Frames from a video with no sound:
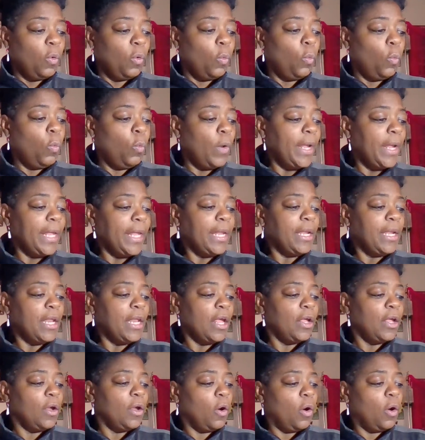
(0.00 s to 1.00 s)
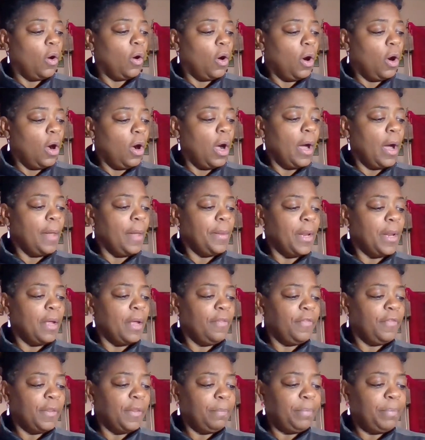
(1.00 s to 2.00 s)
When on
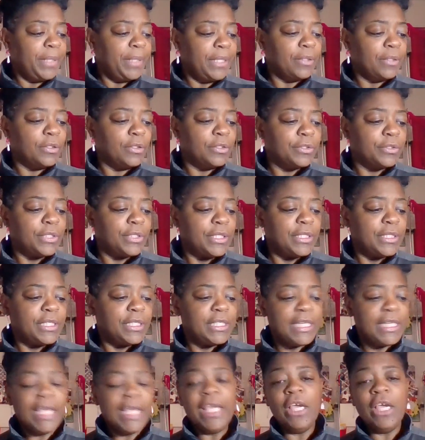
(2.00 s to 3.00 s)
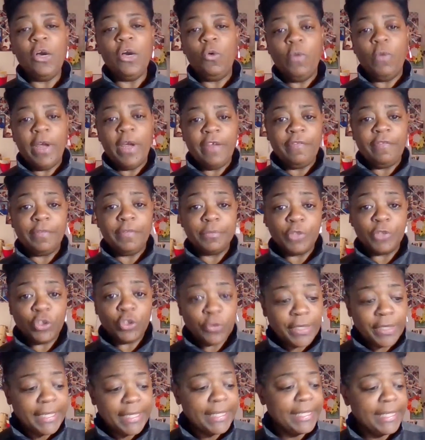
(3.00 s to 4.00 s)
the build, stay away from
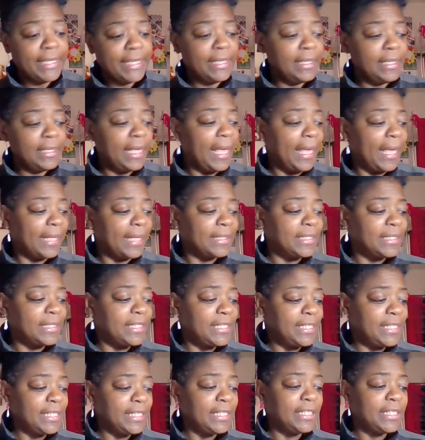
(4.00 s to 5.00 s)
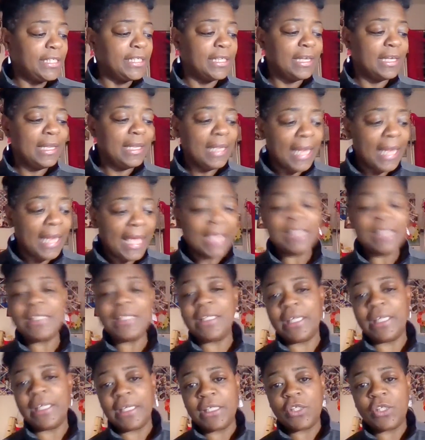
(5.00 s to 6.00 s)
trendy and stick to
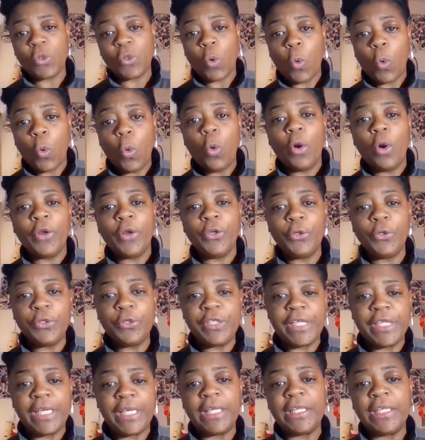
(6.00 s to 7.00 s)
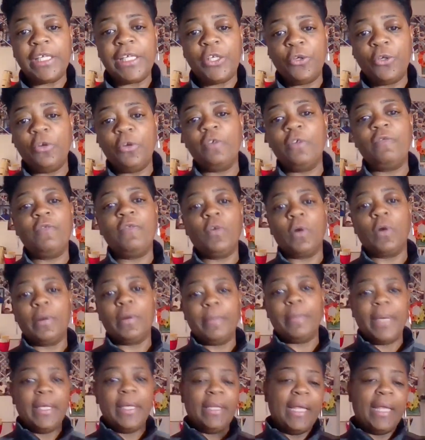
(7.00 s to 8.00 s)
classics or your daily uniform.
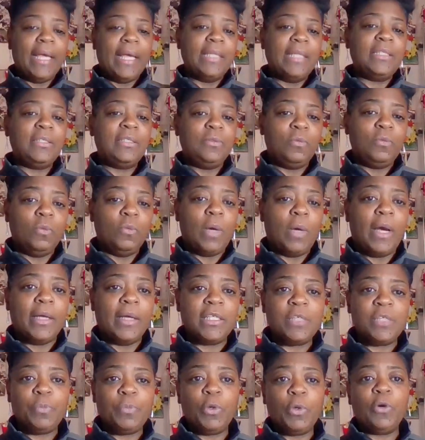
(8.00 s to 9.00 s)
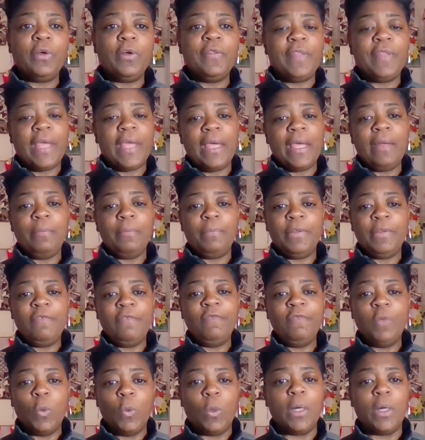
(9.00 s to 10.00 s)
And that, I spoke of that
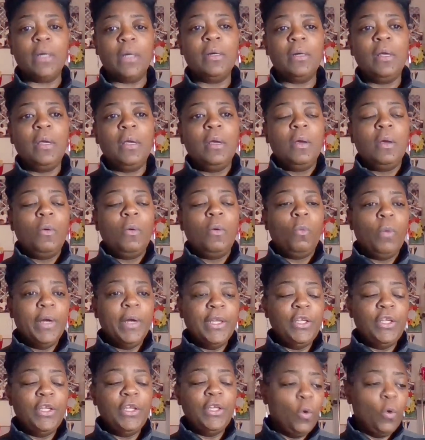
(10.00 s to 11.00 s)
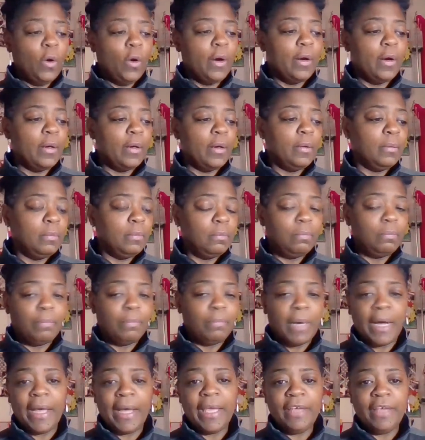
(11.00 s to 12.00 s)
before. When you're
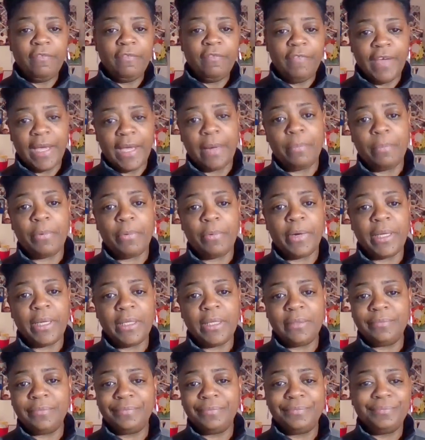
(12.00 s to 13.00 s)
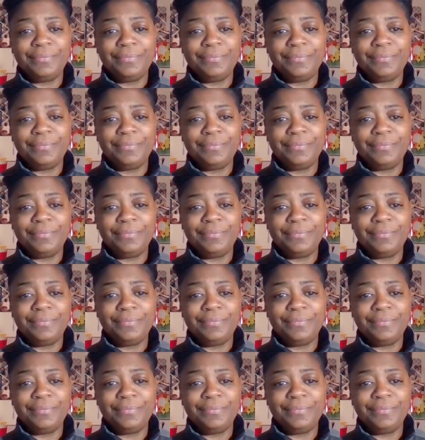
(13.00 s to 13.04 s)
buying fabric